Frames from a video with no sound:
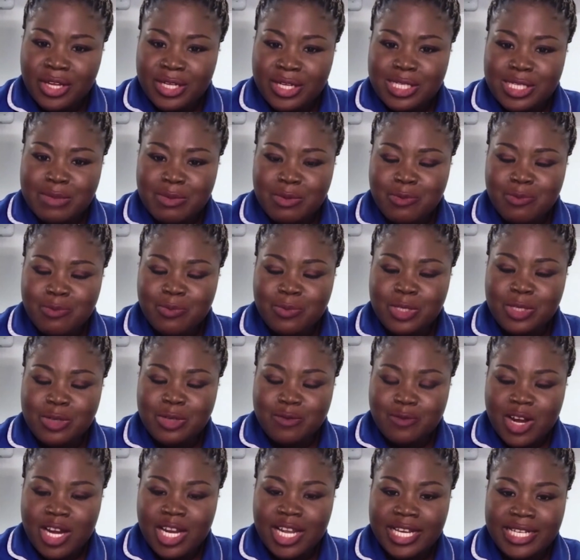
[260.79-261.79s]
to
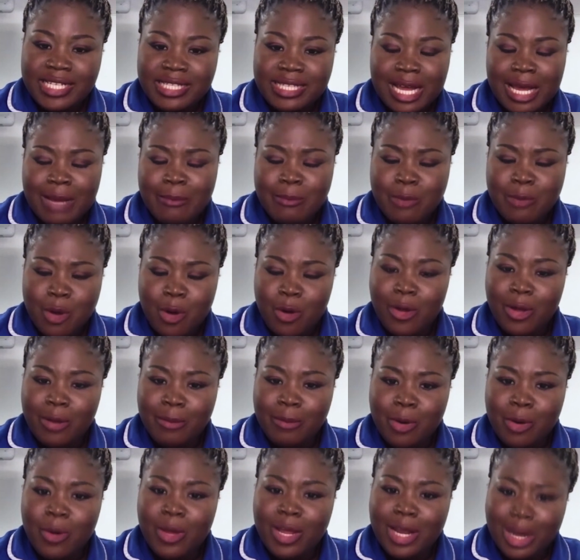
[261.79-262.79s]
realise that I'm not
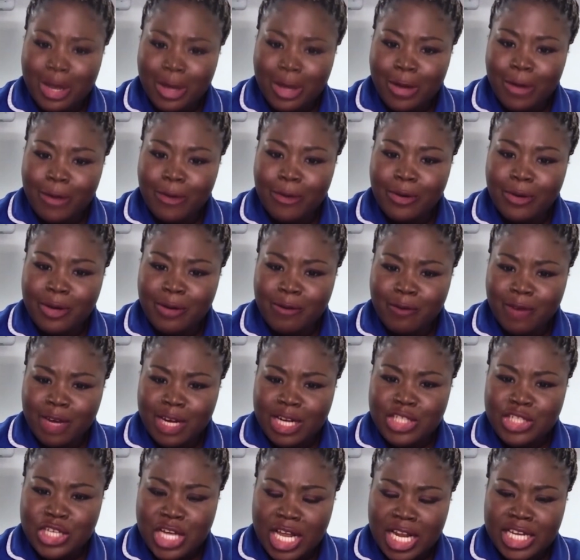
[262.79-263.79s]
alone, and really
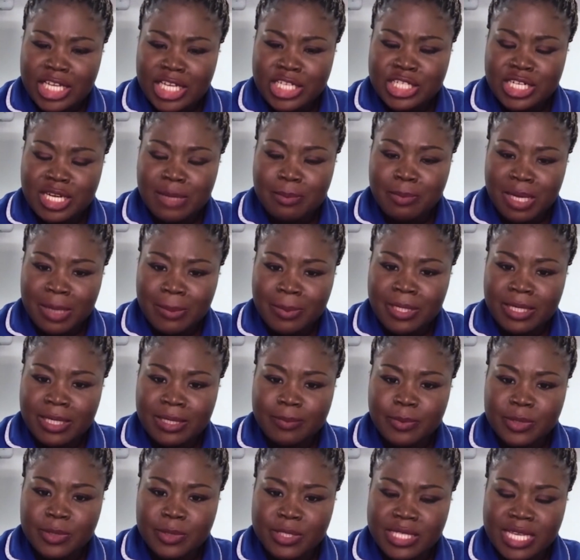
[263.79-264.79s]
challenge the public
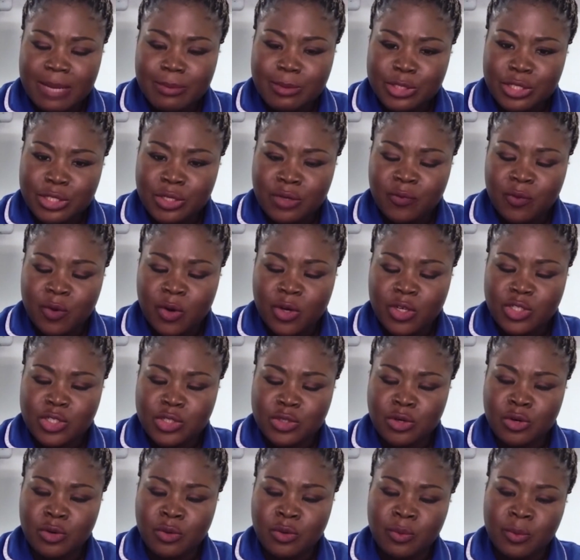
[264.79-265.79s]
perception of what a
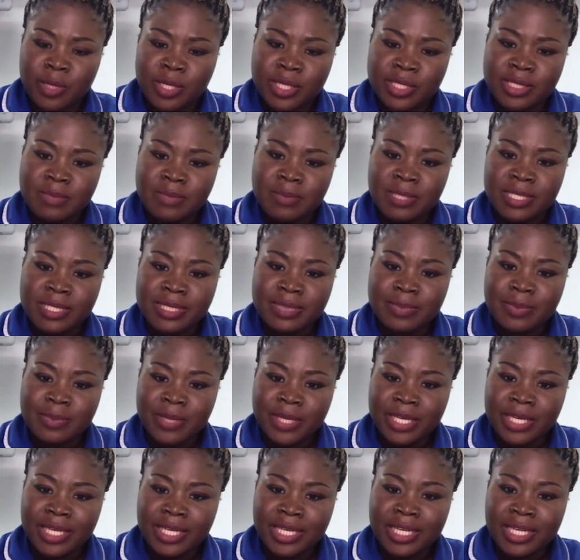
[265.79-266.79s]
strong woman is meant to be.